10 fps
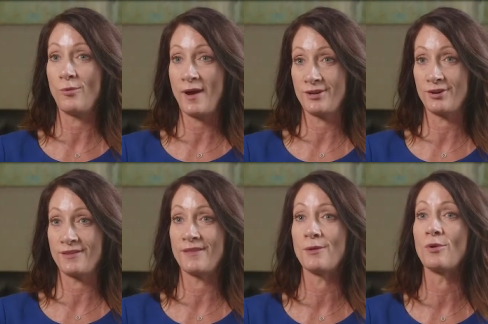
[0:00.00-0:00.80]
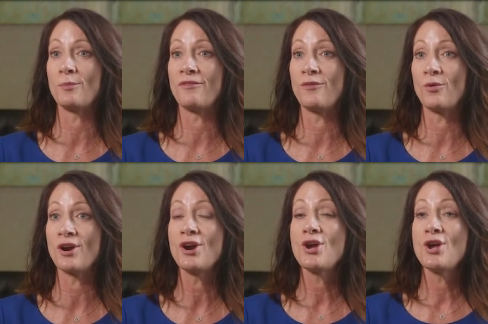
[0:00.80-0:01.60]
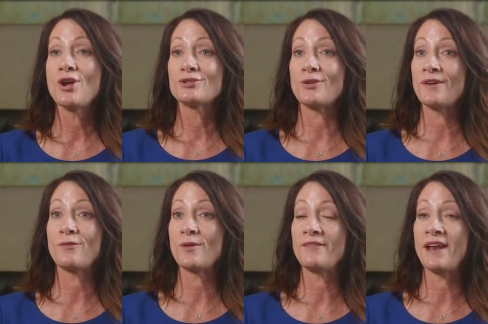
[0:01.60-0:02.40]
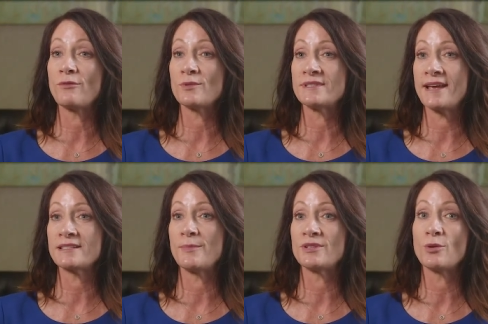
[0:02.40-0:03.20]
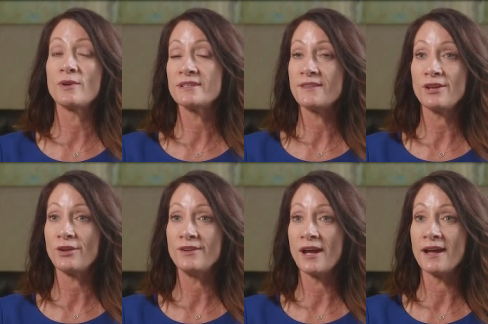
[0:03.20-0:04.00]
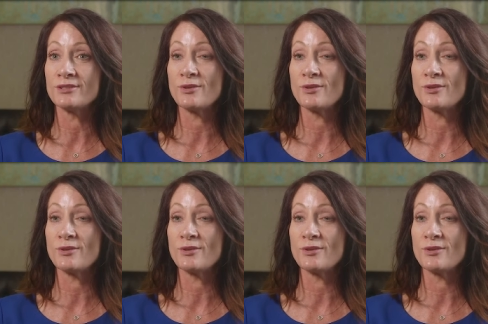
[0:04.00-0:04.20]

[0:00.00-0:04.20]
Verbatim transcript: whiter than they were before. So therefore, even everyone's asking me, so what is it that you've done?